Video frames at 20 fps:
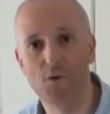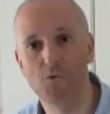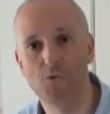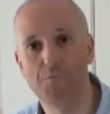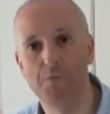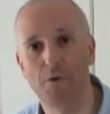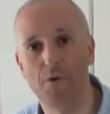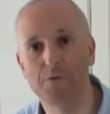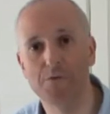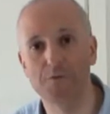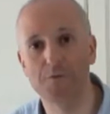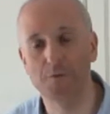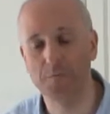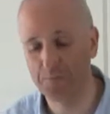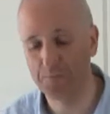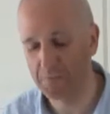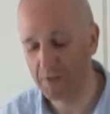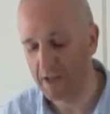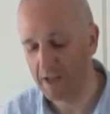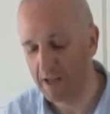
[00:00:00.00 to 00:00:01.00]
milk bottle.
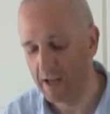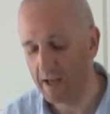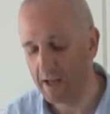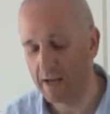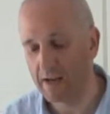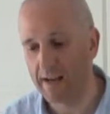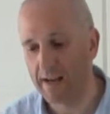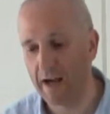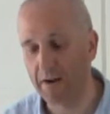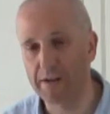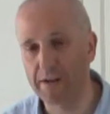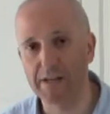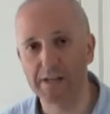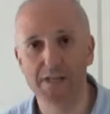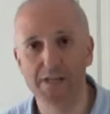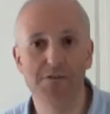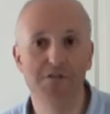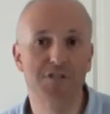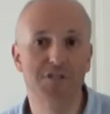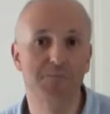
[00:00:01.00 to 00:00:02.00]
Now
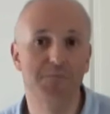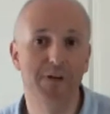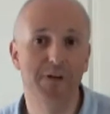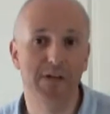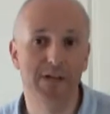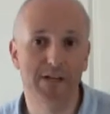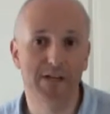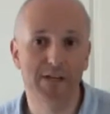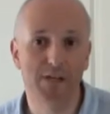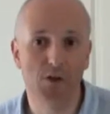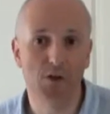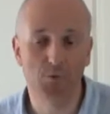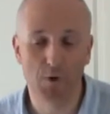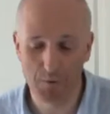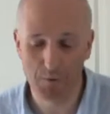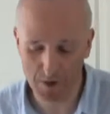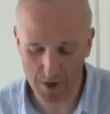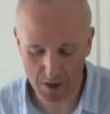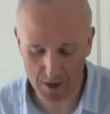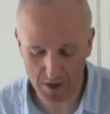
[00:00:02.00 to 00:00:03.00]
it used to be that
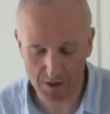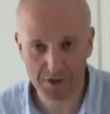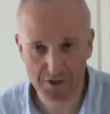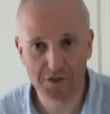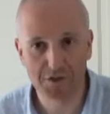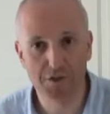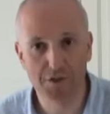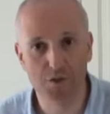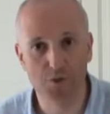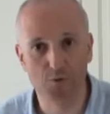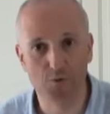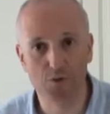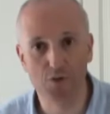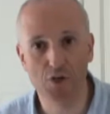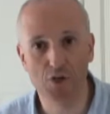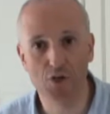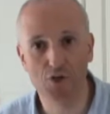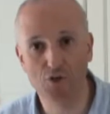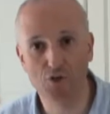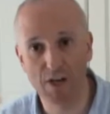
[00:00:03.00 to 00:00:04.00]
we were asked to
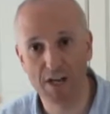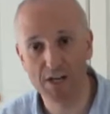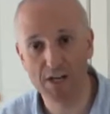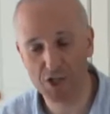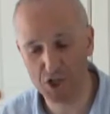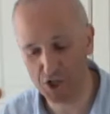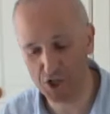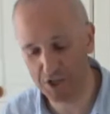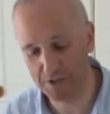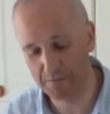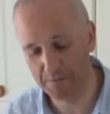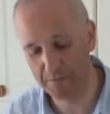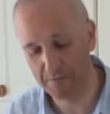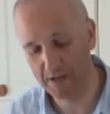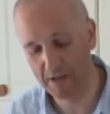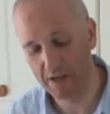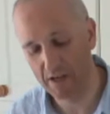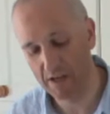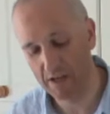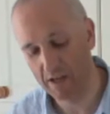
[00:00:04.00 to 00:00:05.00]
crush
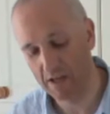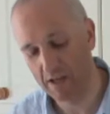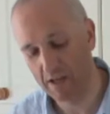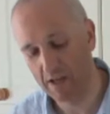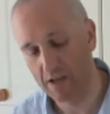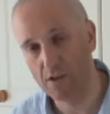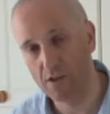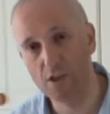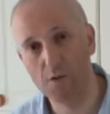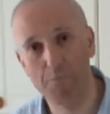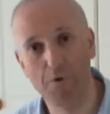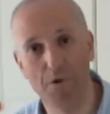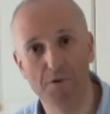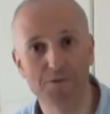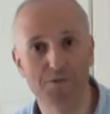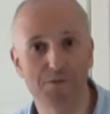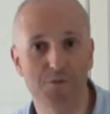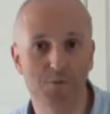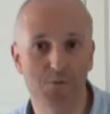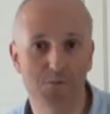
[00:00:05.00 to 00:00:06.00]
the
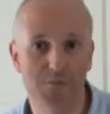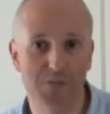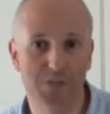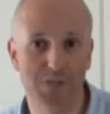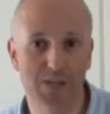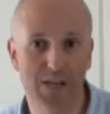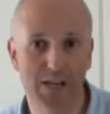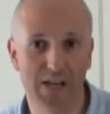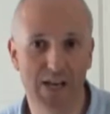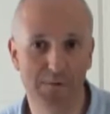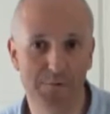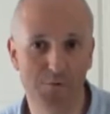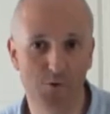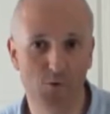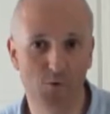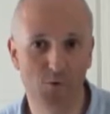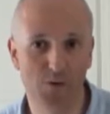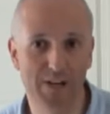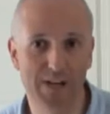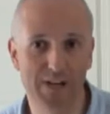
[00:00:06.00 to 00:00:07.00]
bottles and
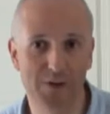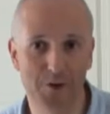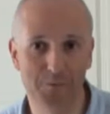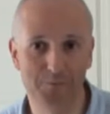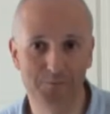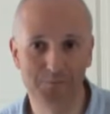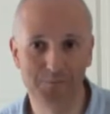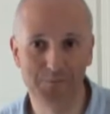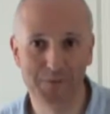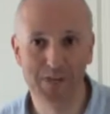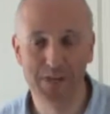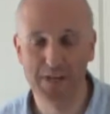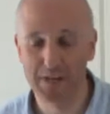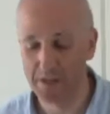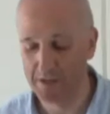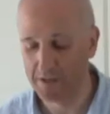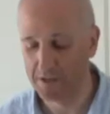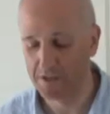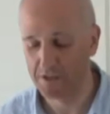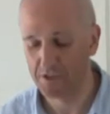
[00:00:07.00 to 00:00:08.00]
put the lid on
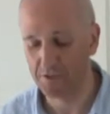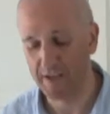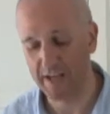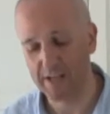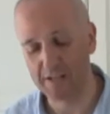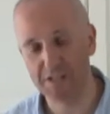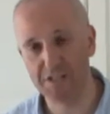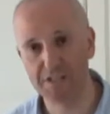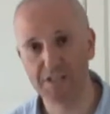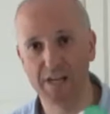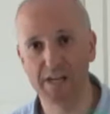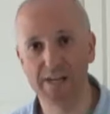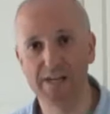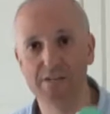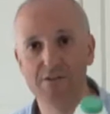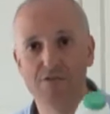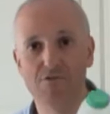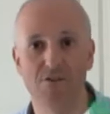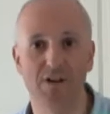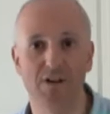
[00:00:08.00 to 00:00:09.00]
so they
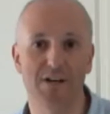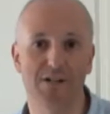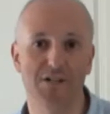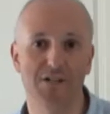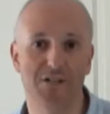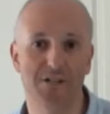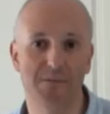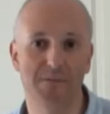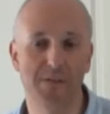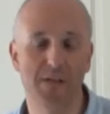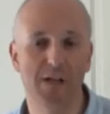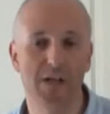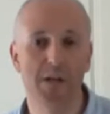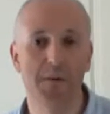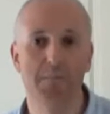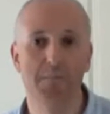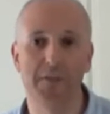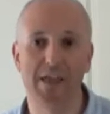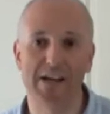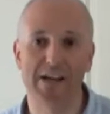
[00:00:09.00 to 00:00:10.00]
stayed crushed.
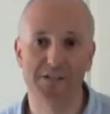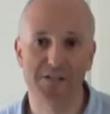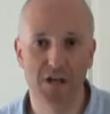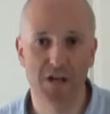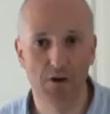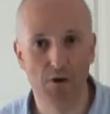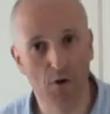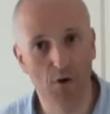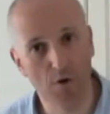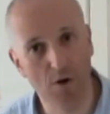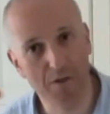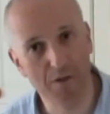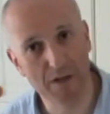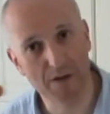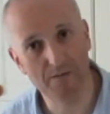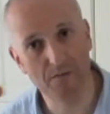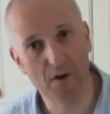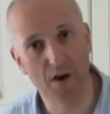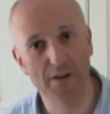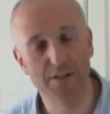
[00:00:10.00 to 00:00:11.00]
But that's no longer the
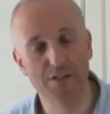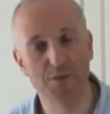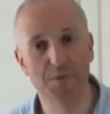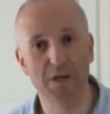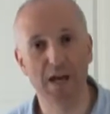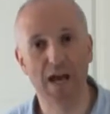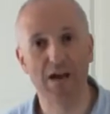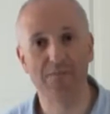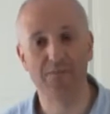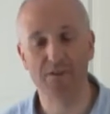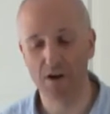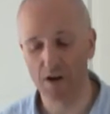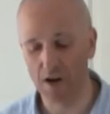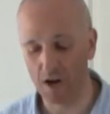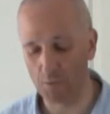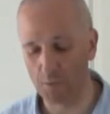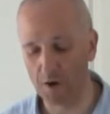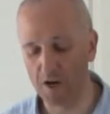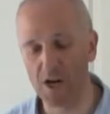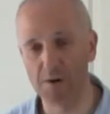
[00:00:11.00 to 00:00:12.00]
advice we have in
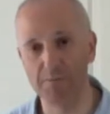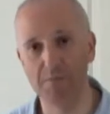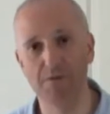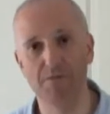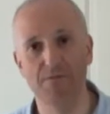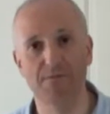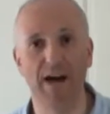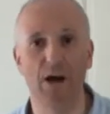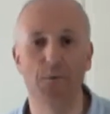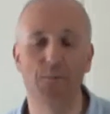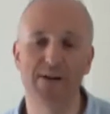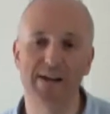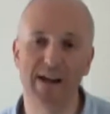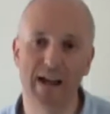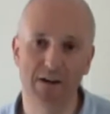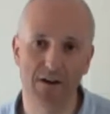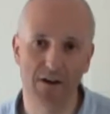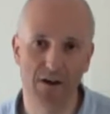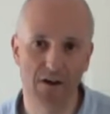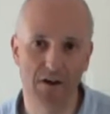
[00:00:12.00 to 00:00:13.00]
High Wycombe. In fact, we're
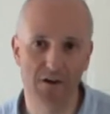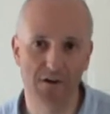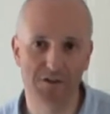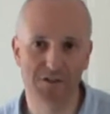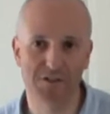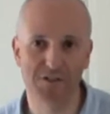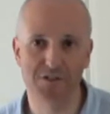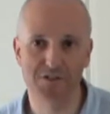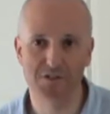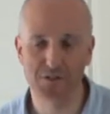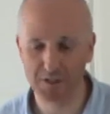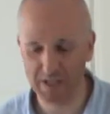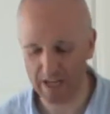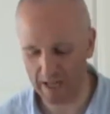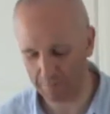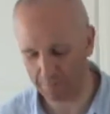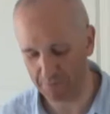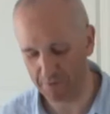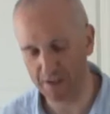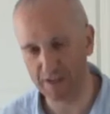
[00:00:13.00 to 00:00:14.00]
now asked to
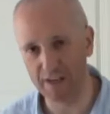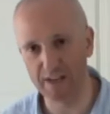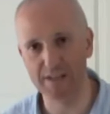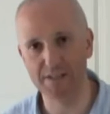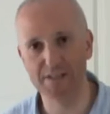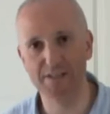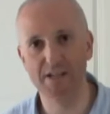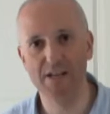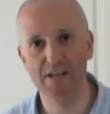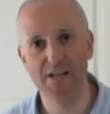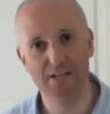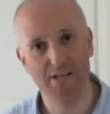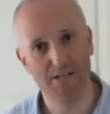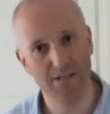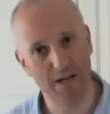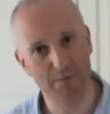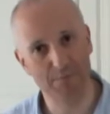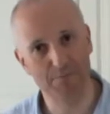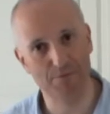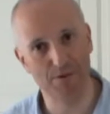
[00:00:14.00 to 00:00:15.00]
keep the lids
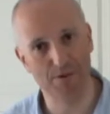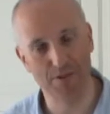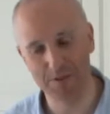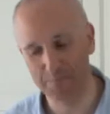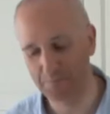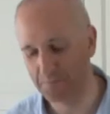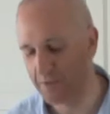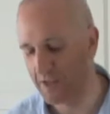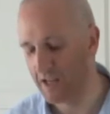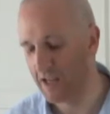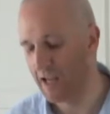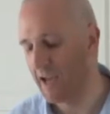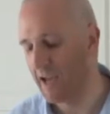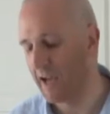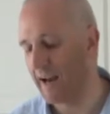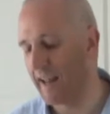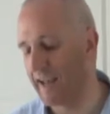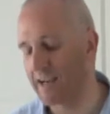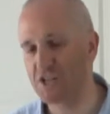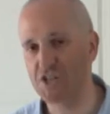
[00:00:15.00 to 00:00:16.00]
separate
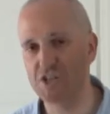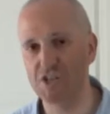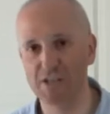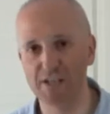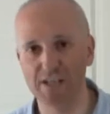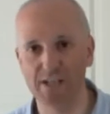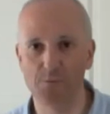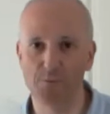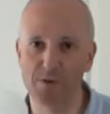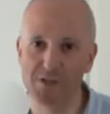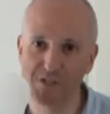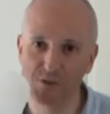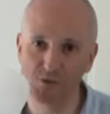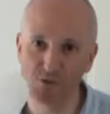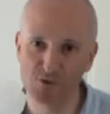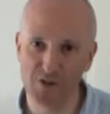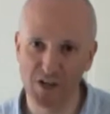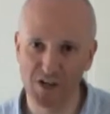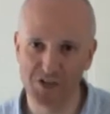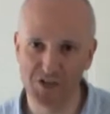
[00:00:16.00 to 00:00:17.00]
and actually we
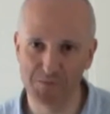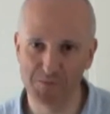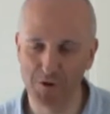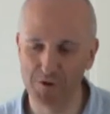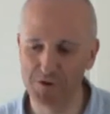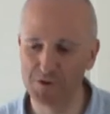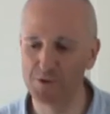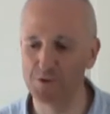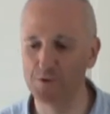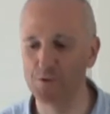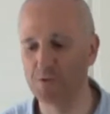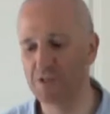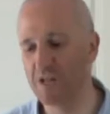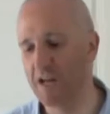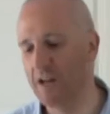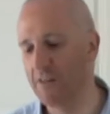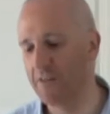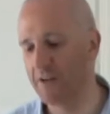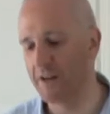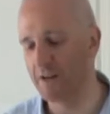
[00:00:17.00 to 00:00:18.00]
still crush the
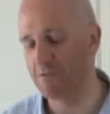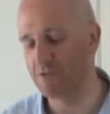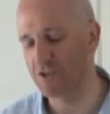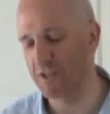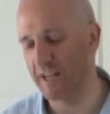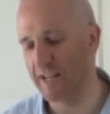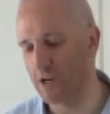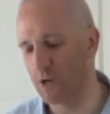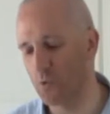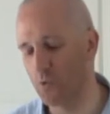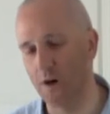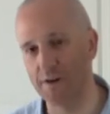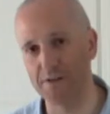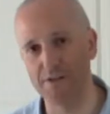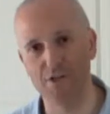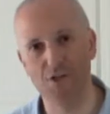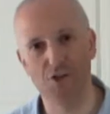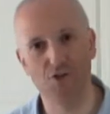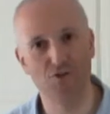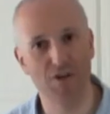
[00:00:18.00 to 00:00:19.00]
bottles they don't stay
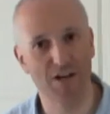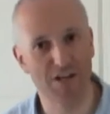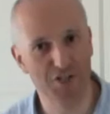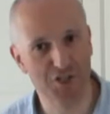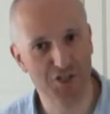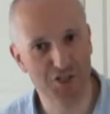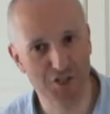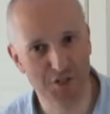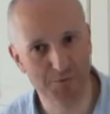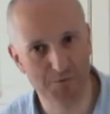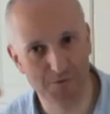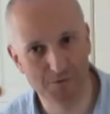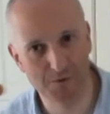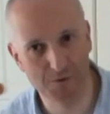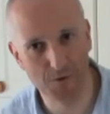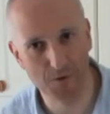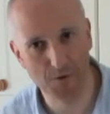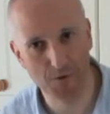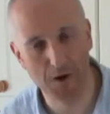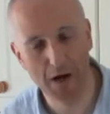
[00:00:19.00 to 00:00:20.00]
quite as crushed as
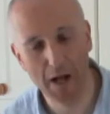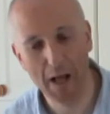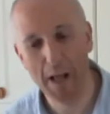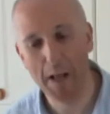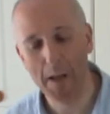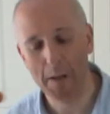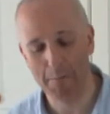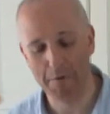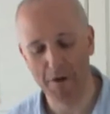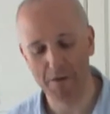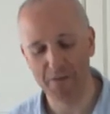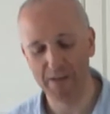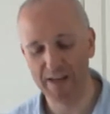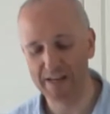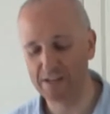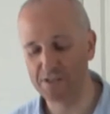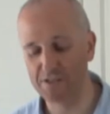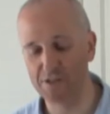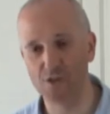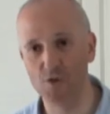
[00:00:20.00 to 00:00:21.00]
before but
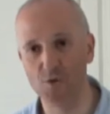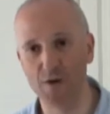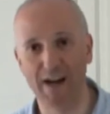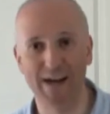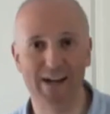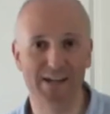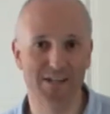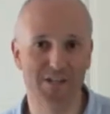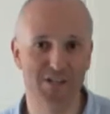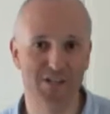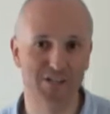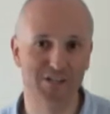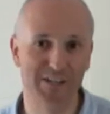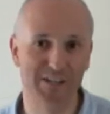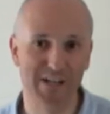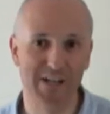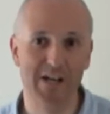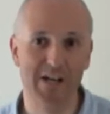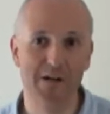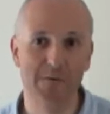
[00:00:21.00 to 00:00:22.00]
they do
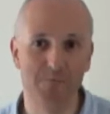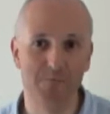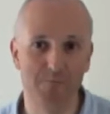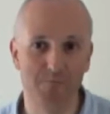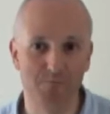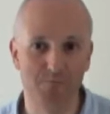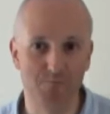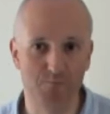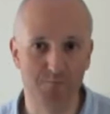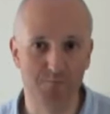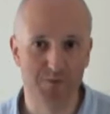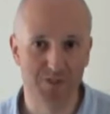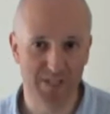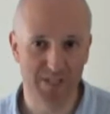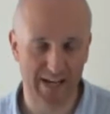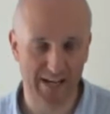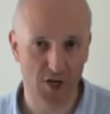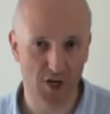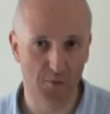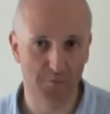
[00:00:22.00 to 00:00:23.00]
actually
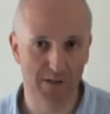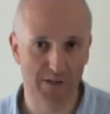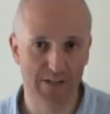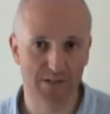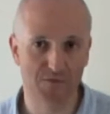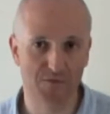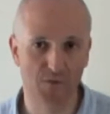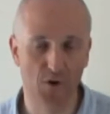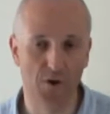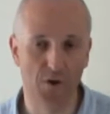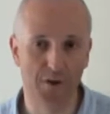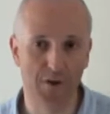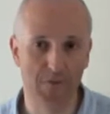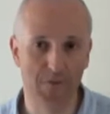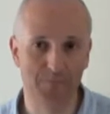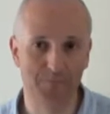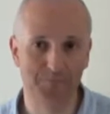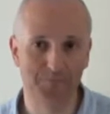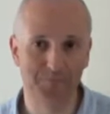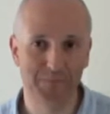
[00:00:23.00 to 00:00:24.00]
take up less
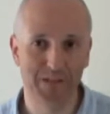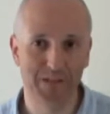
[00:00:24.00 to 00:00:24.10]
volume